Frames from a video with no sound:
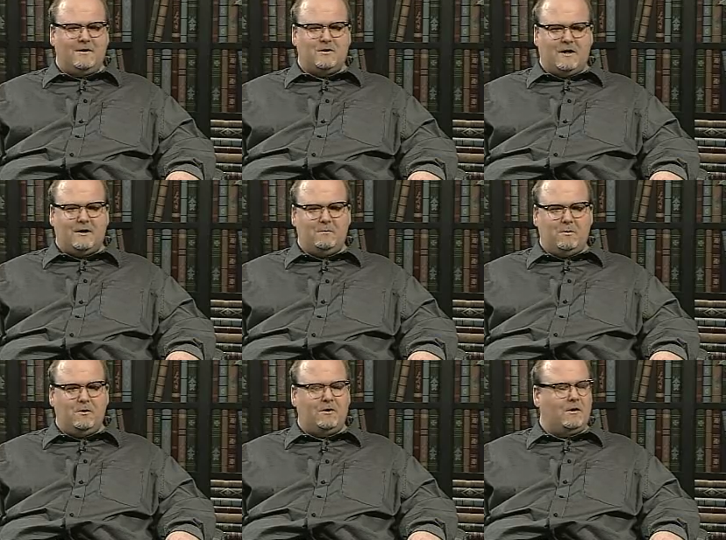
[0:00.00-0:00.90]
second
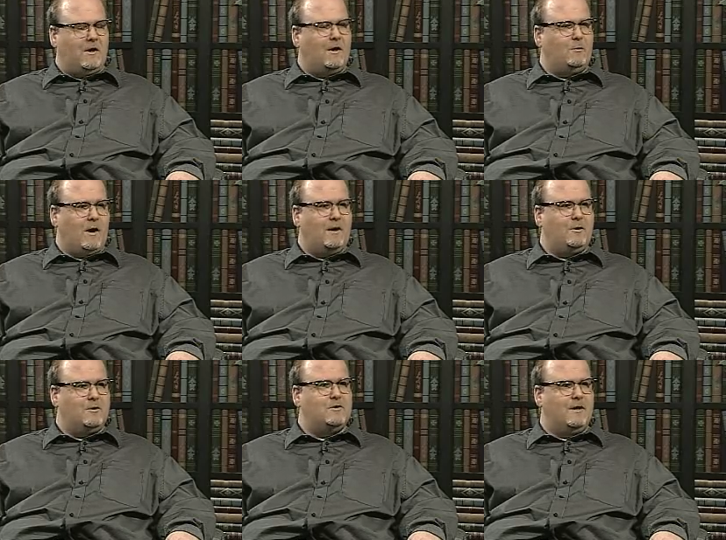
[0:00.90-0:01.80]
book. A lot of
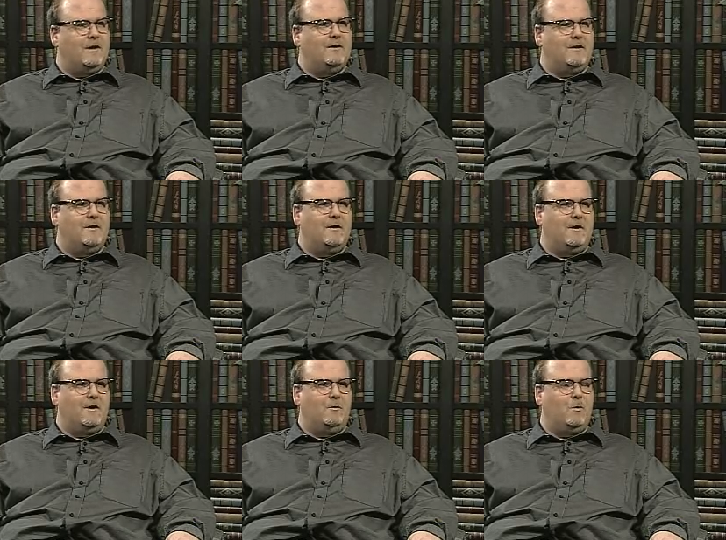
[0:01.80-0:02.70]
writers that
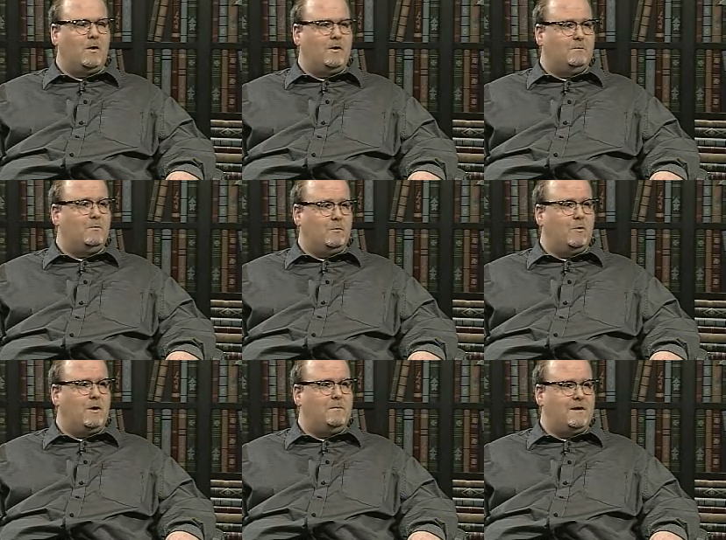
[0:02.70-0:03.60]
want to
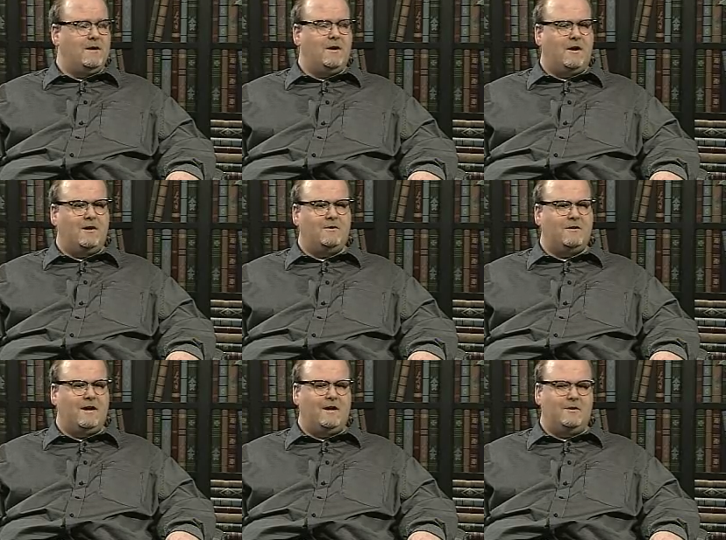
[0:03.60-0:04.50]
be in on it,
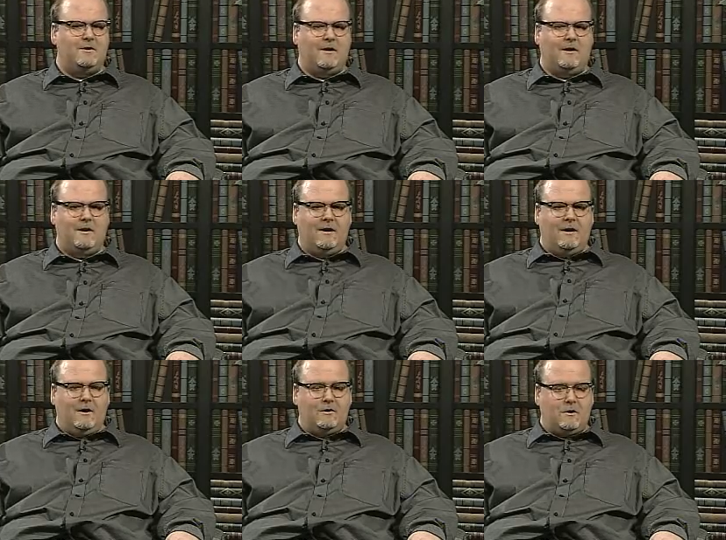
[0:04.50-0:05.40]
and a
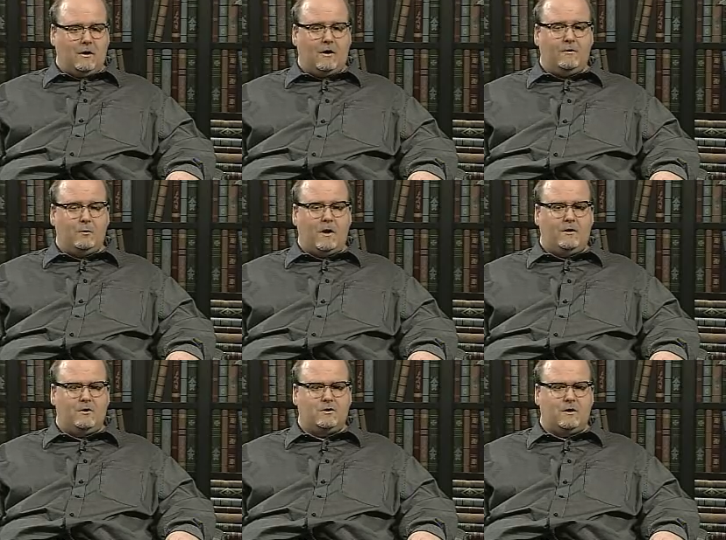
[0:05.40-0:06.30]
lot of the
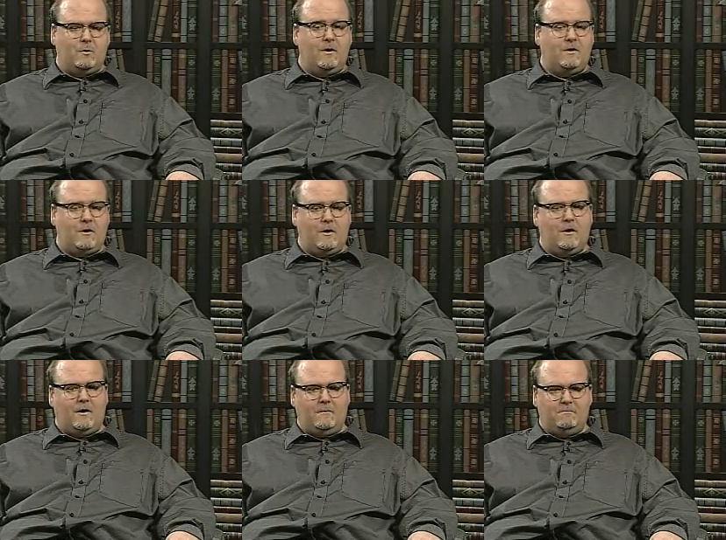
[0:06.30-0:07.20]
writers we
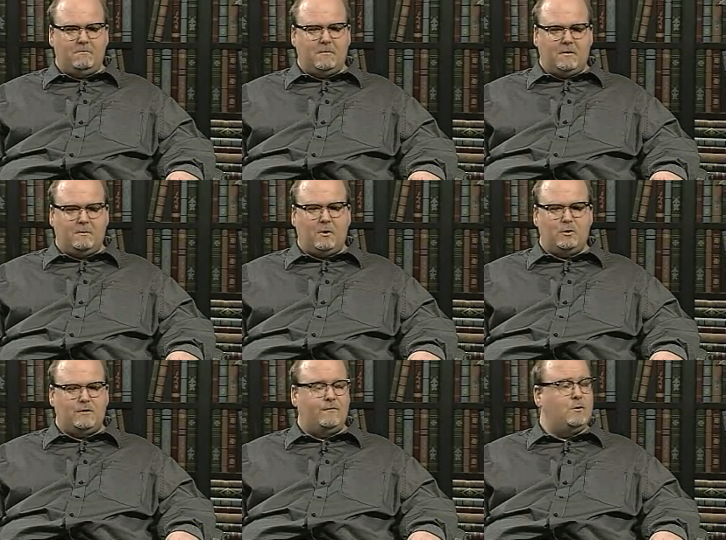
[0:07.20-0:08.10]

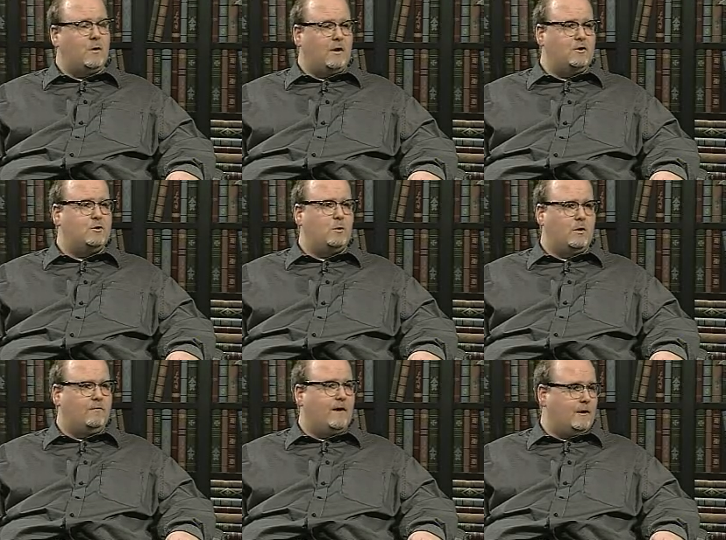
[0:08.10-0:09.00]
approached a few writers who
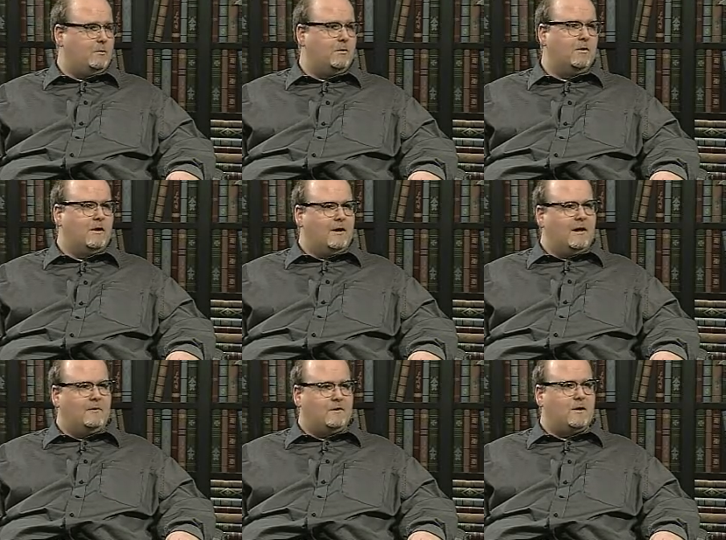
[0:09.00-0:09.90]
weren't available
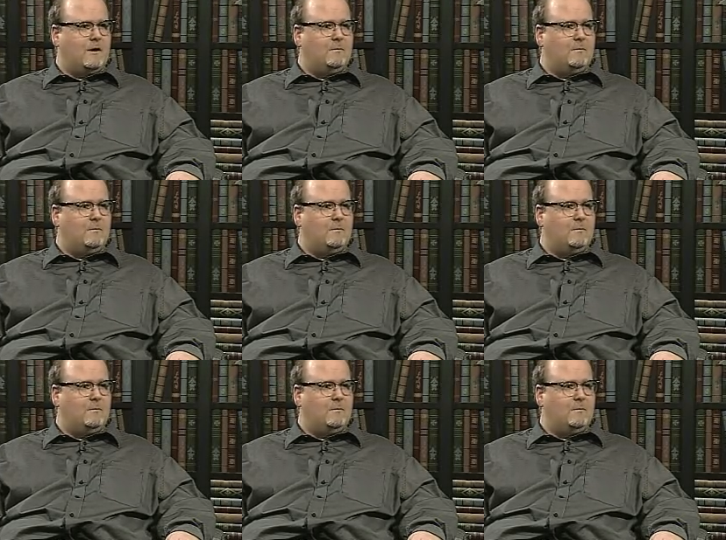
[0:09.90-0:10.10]
at the time,